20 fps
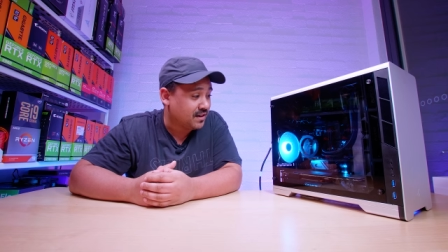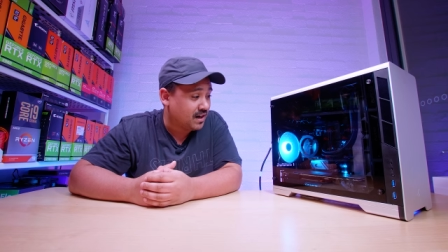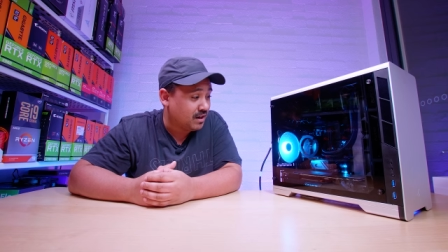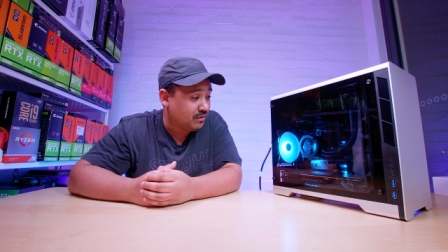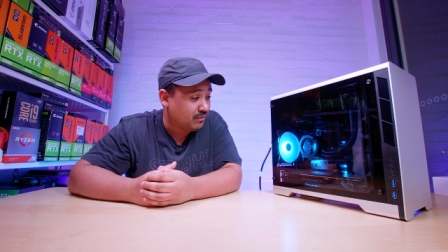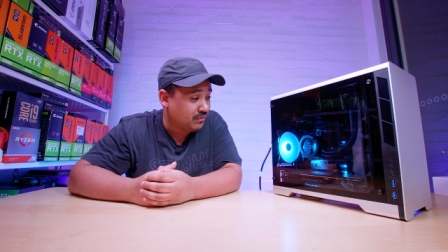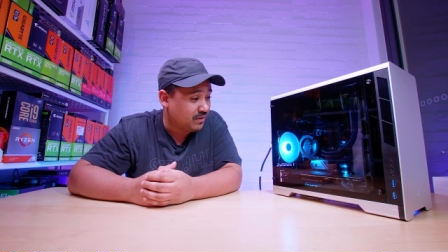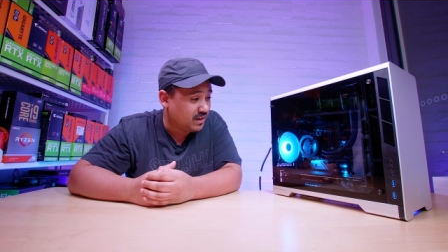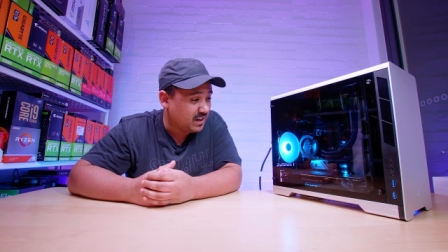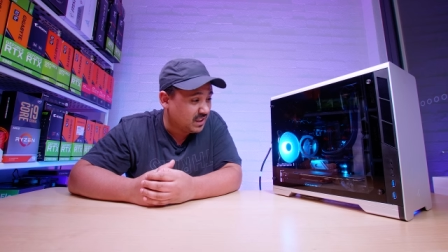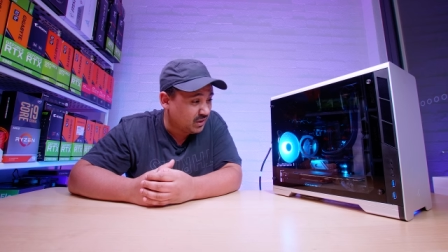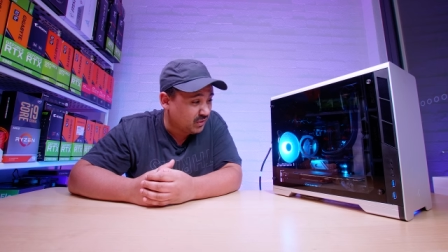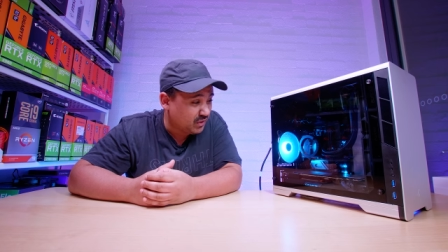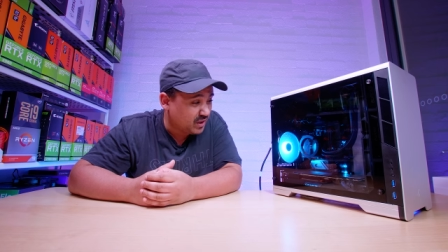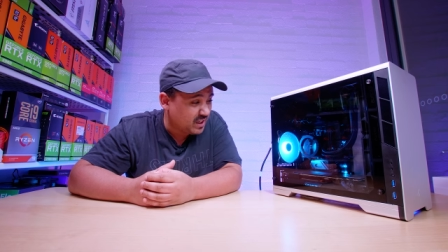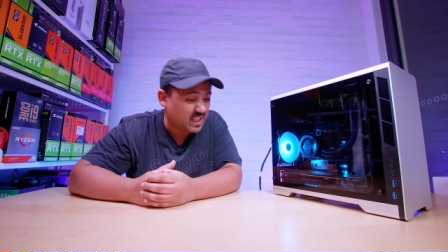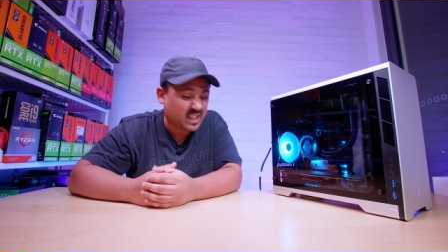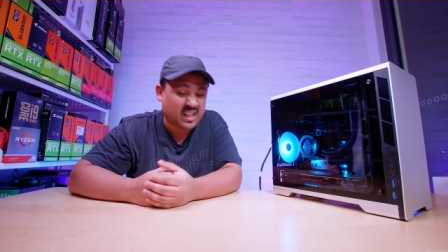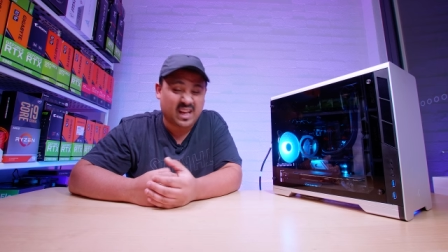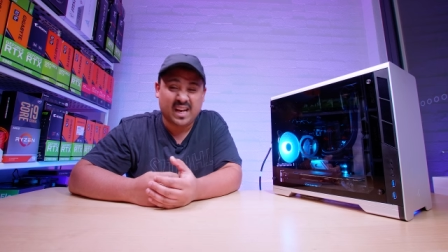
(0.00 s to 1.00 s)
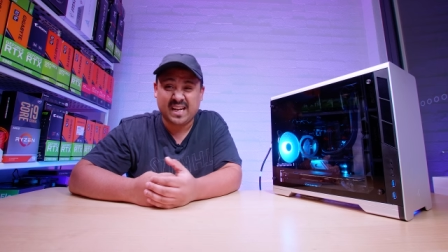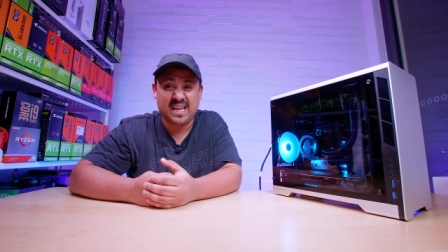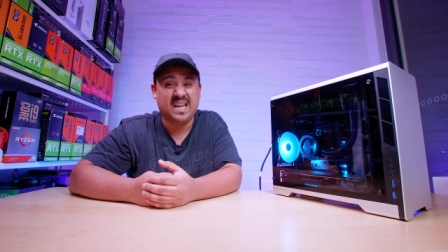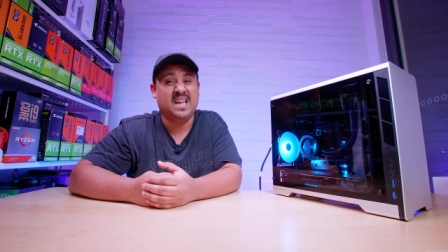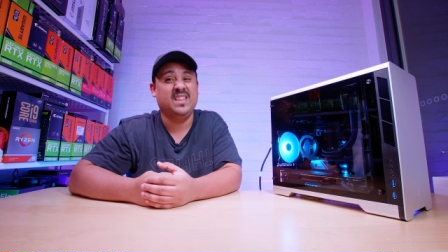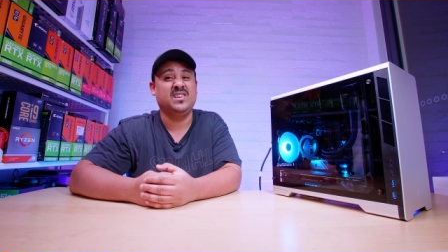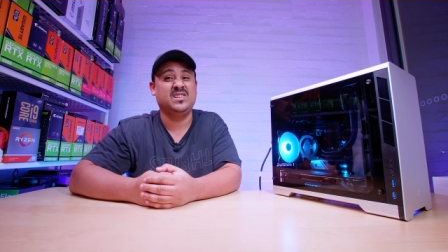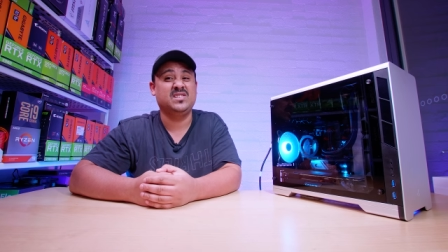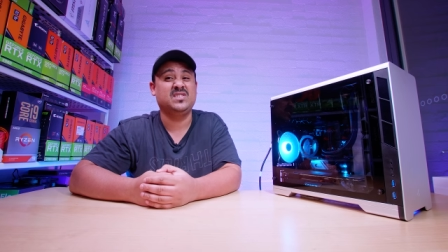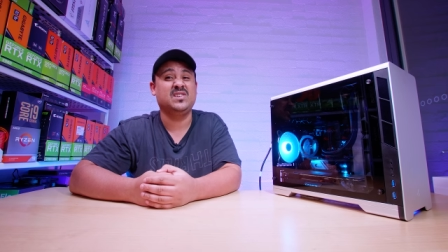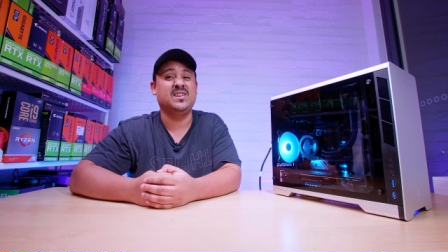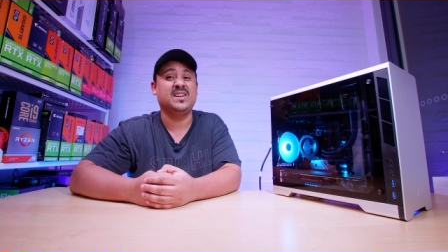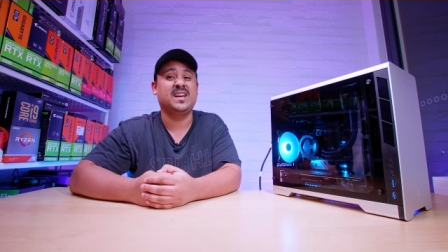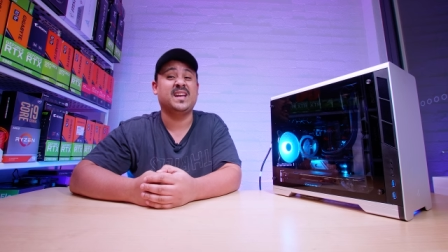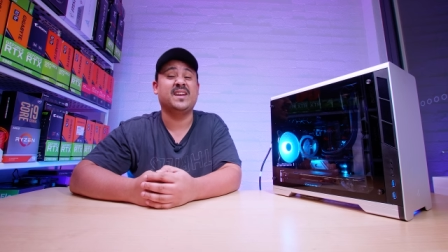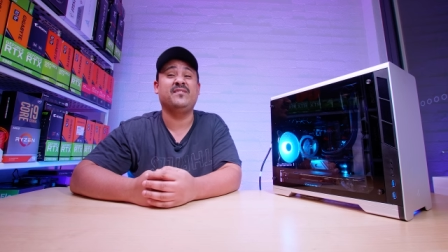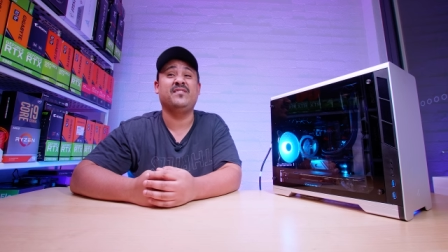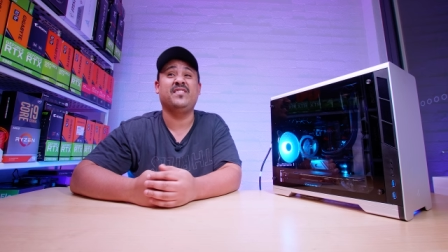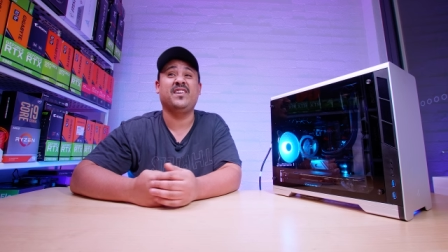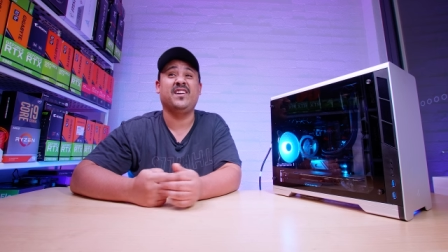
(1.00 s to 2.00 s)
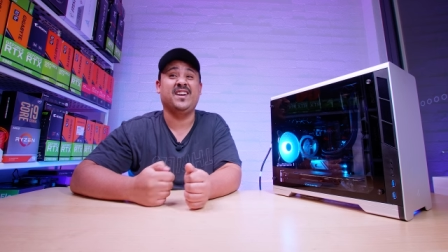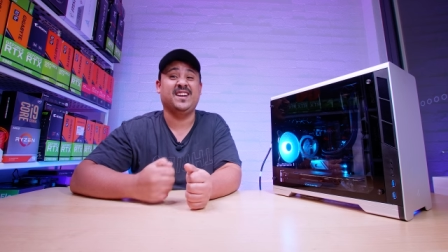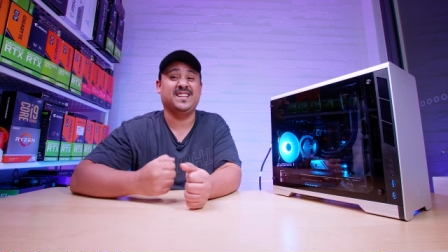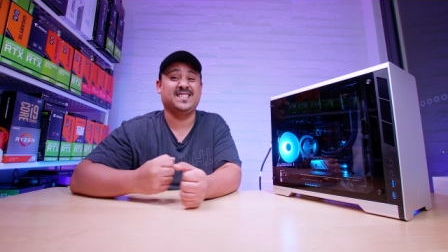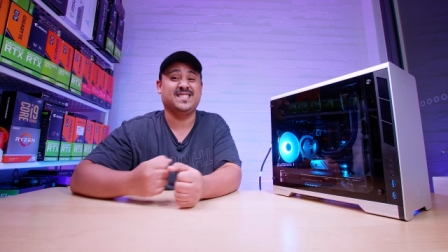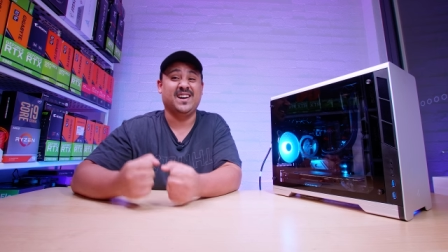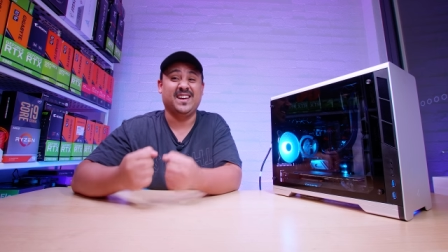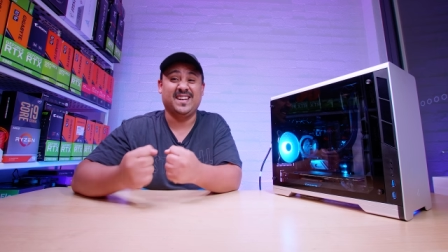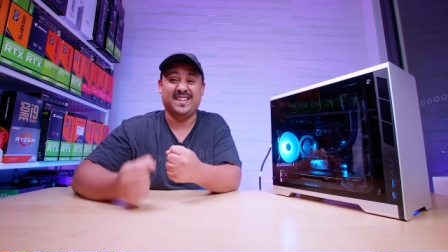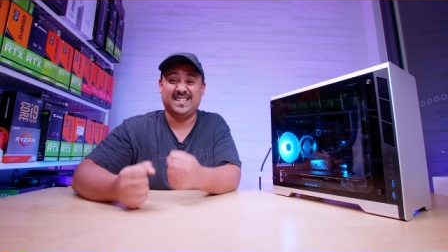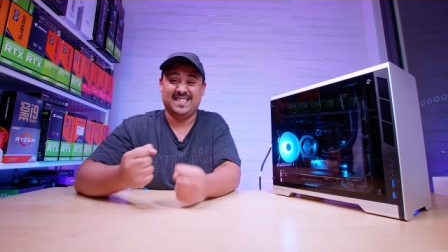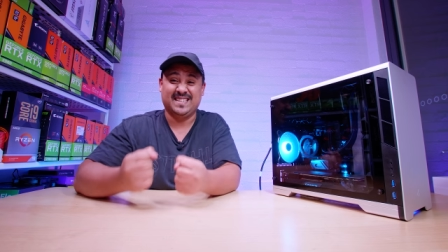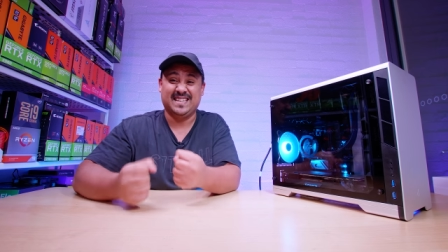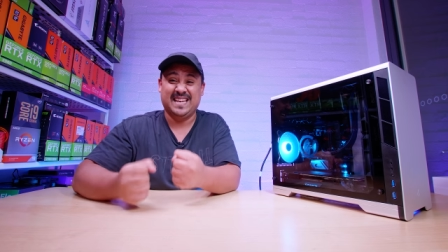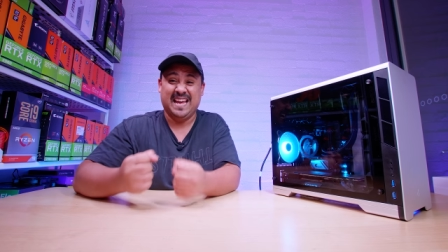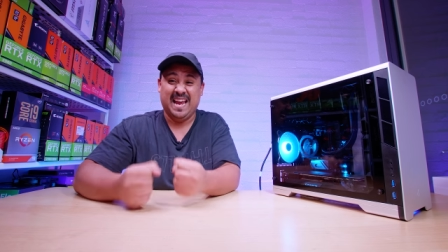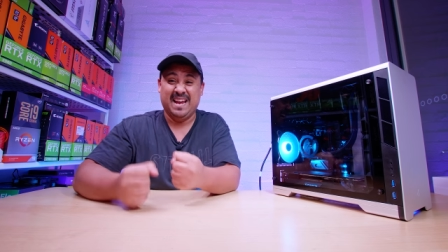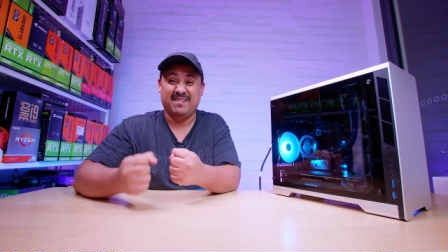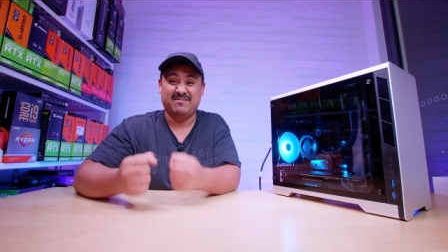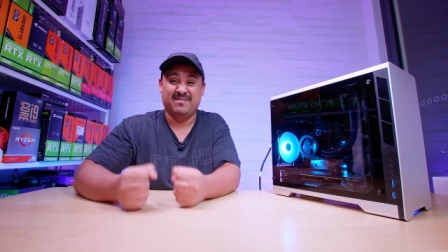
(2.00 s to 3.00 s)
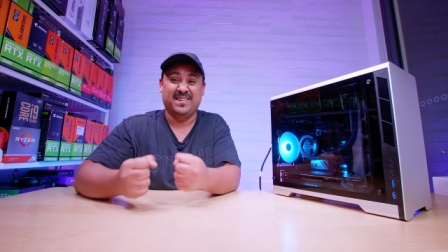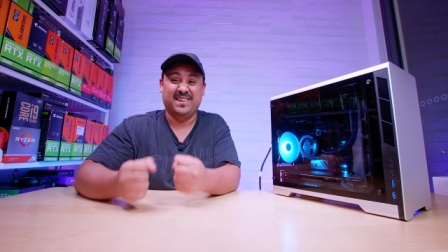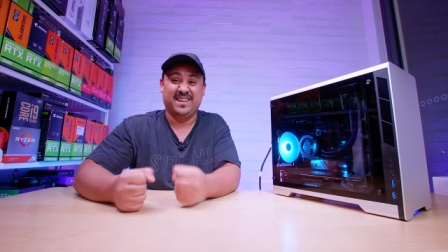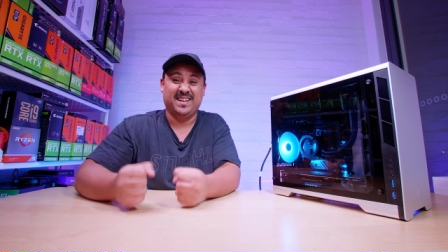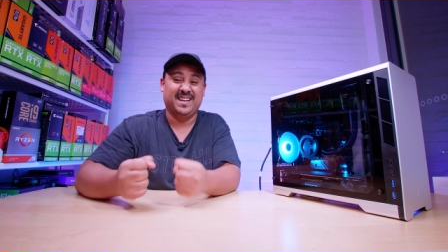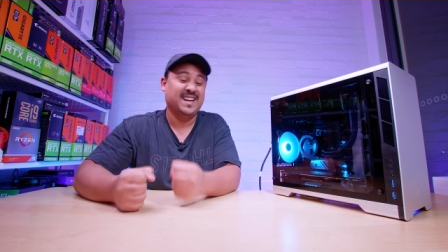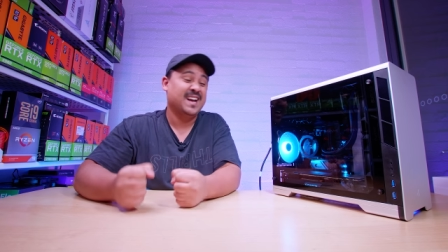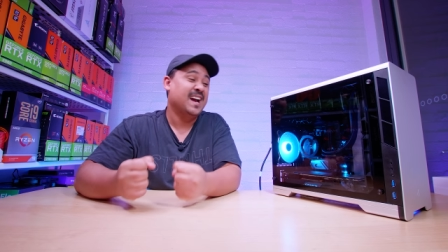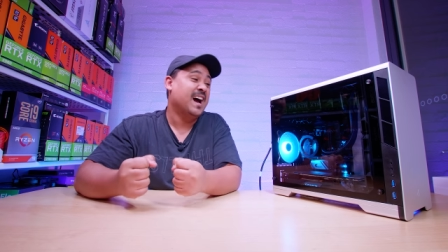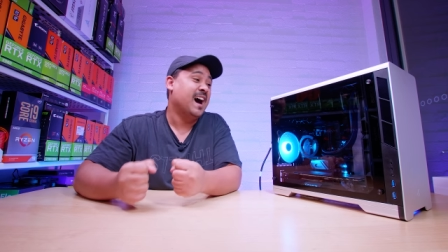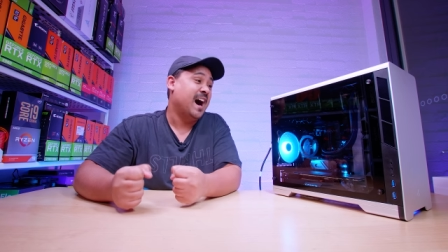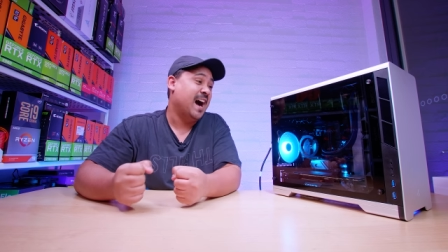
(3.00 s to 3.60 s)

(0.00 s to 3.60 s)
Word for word: I really, really like how this turned out. I'm very excited to game on it.